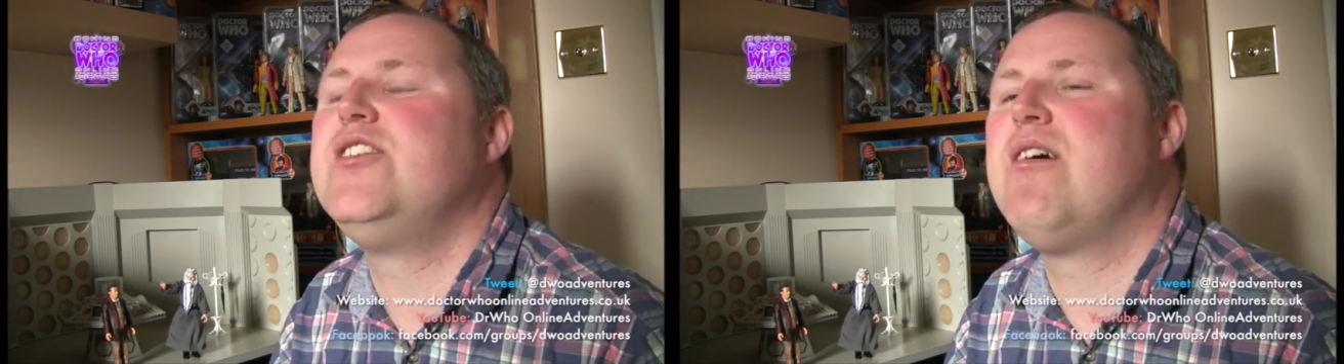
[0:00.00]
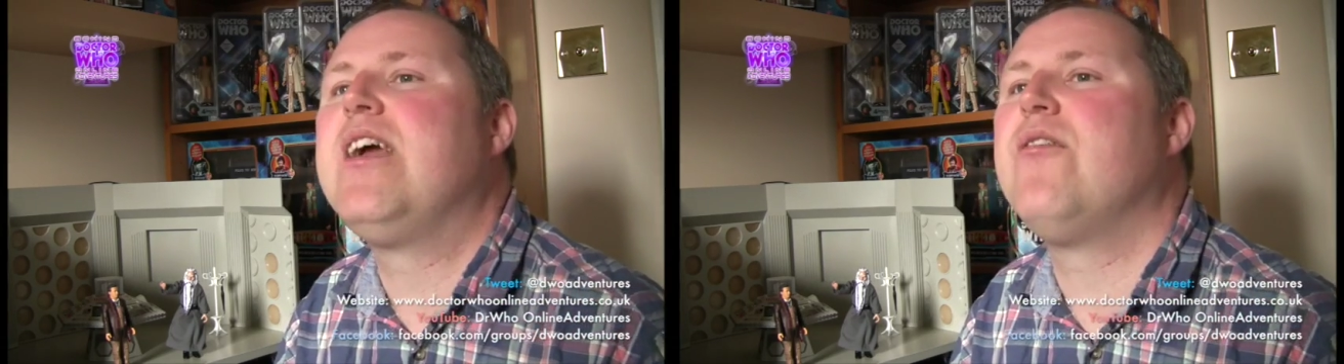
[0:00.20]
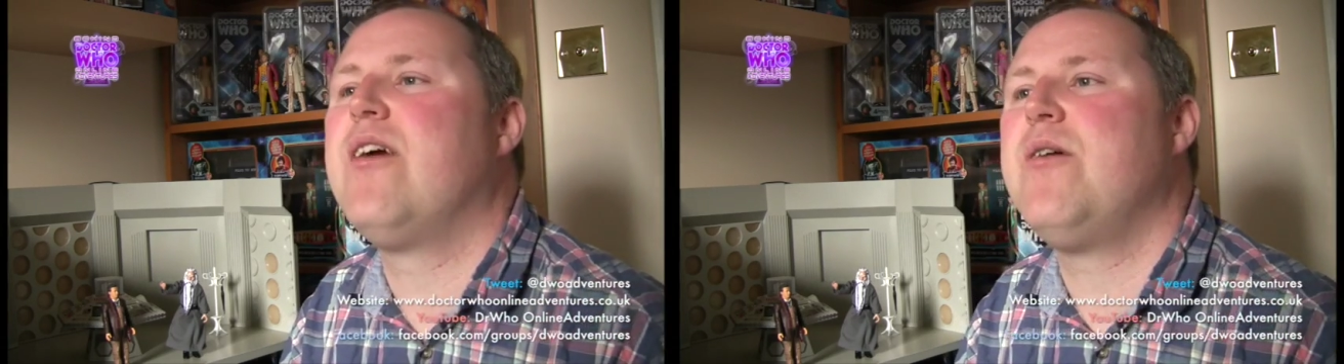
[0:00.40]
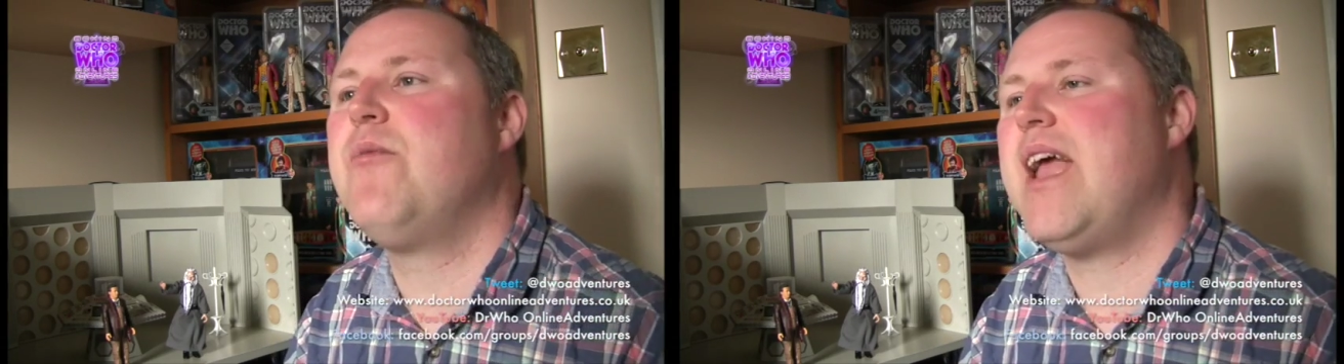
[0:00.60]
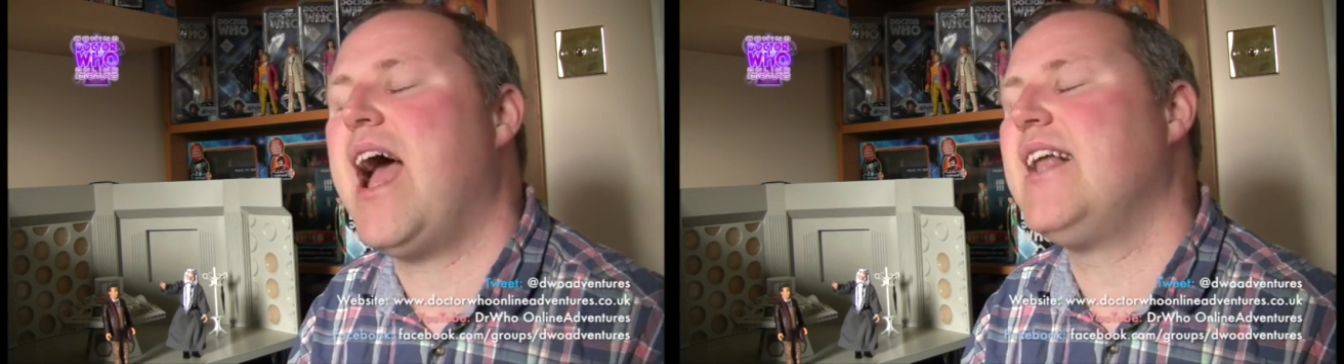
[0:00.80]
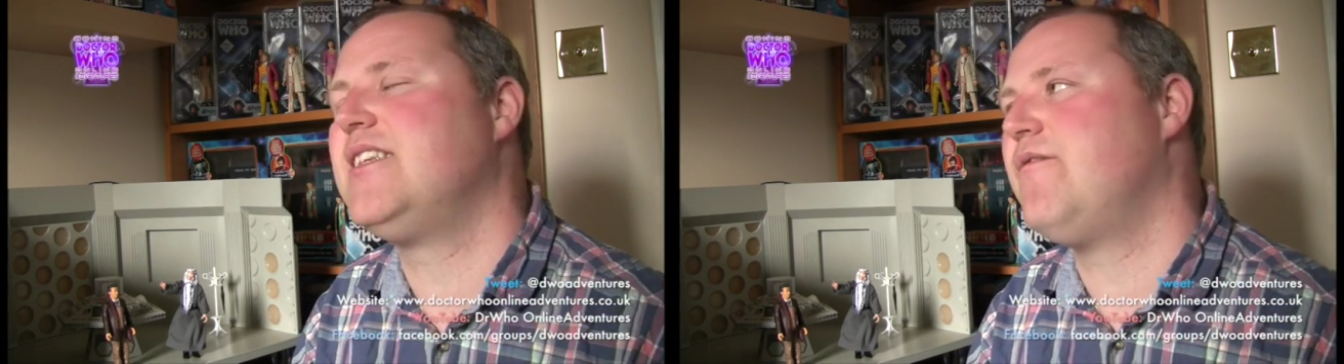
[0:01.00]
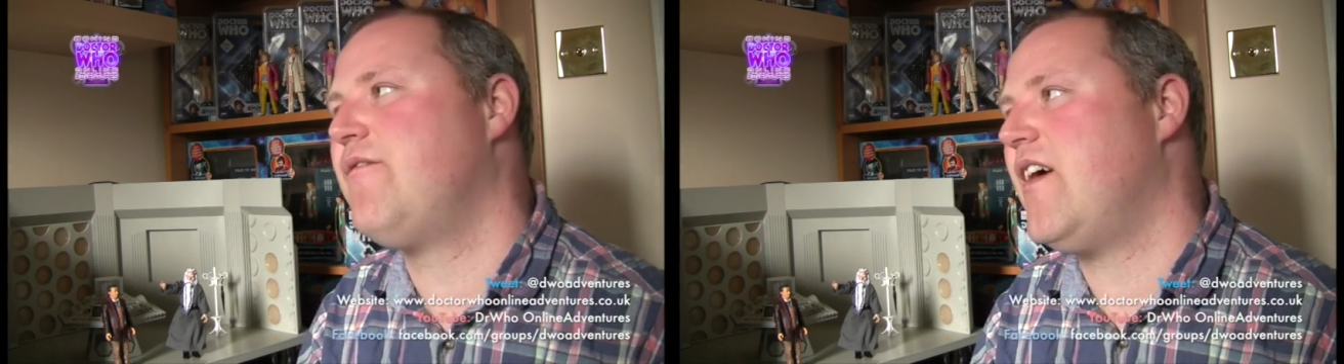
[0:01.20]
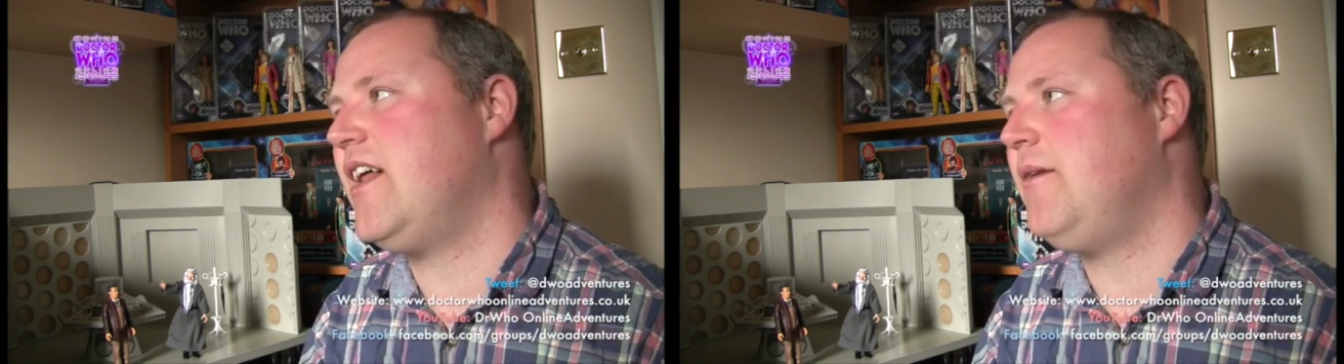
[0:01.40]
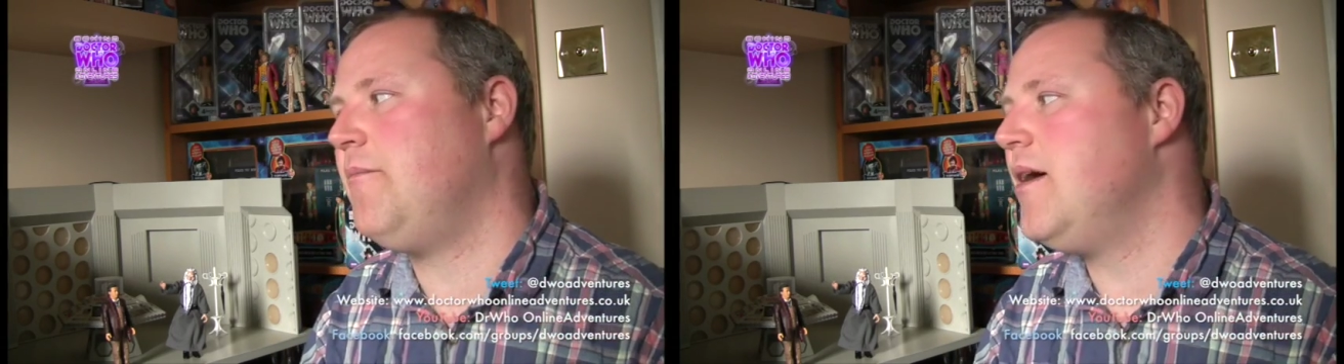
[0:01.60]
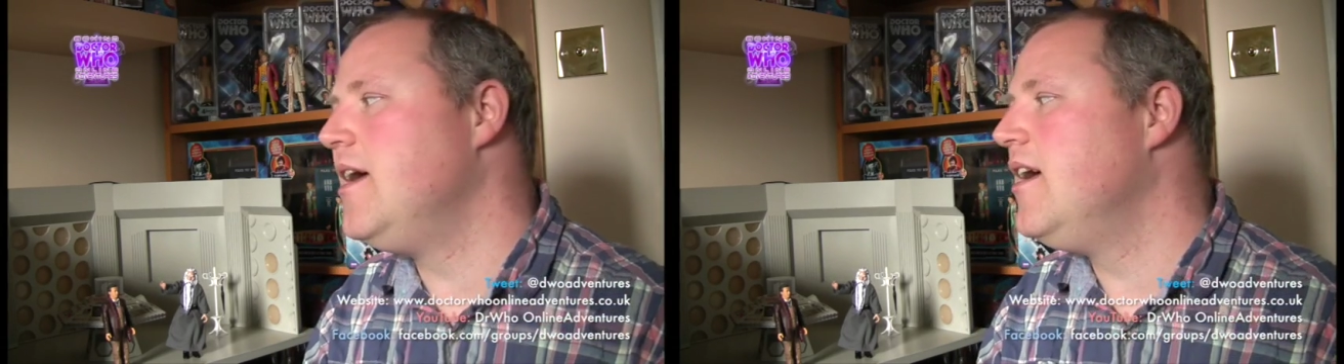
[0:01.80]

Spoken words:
trickery. We had to film